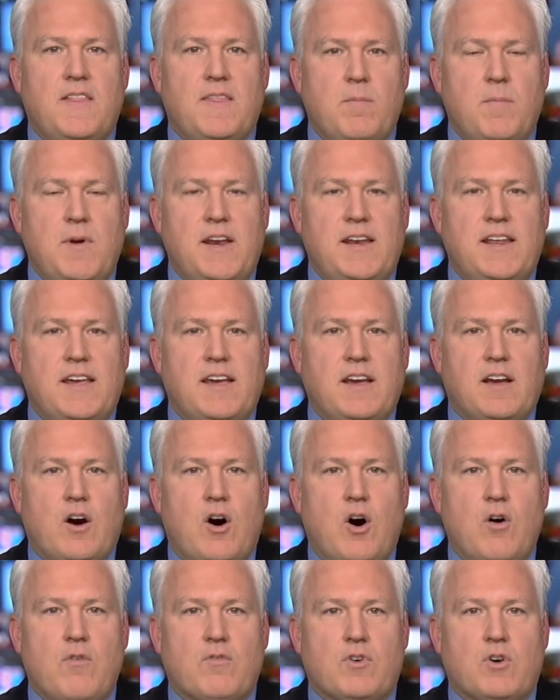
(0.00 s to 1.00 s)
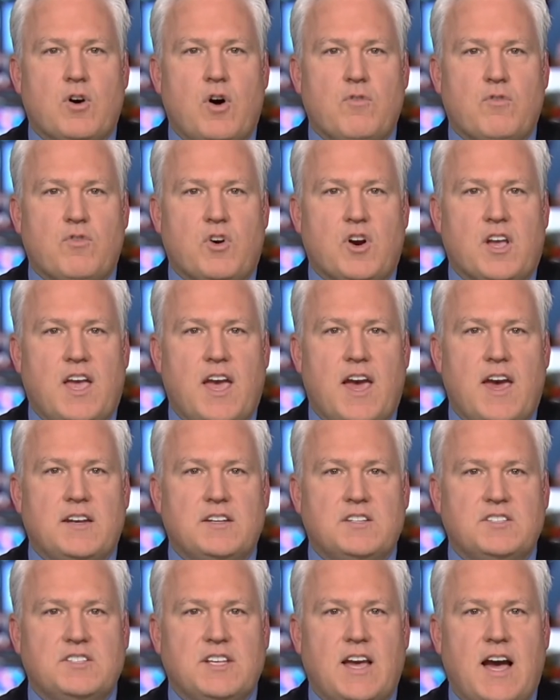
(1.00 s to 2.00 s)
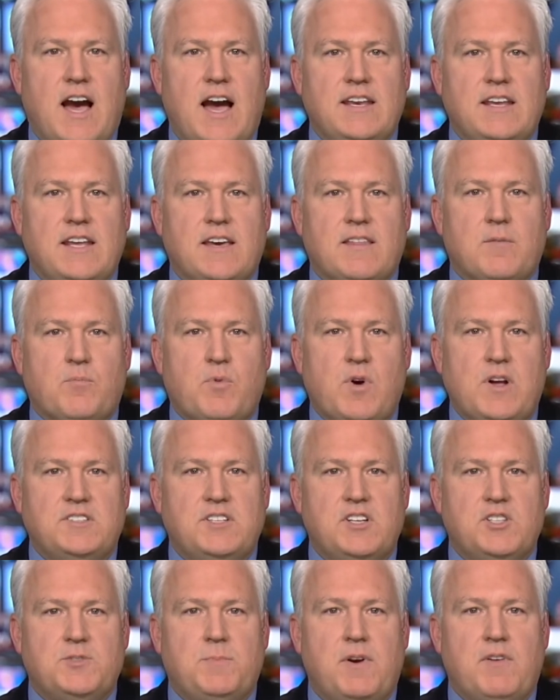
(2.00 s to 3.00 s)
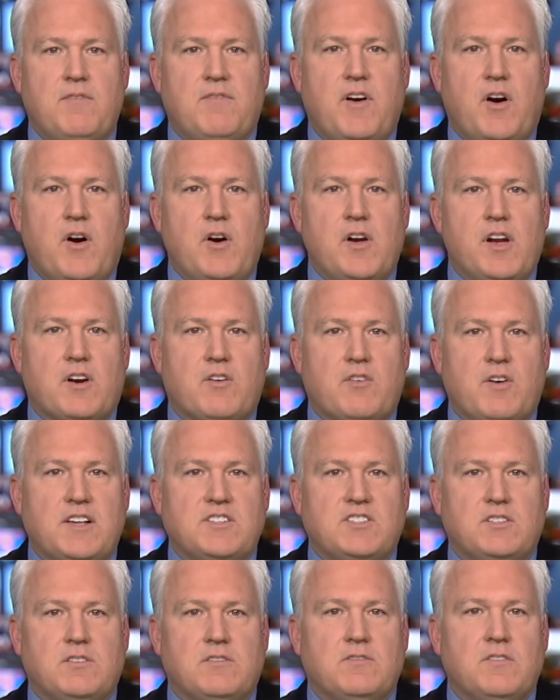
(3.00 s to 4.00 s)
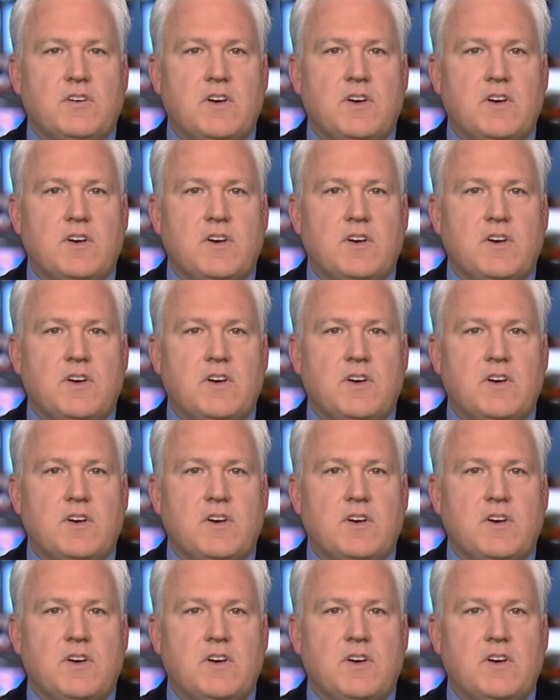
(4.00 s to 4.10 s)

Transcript: the meeting over and over again, is the idea the president has been very aggressive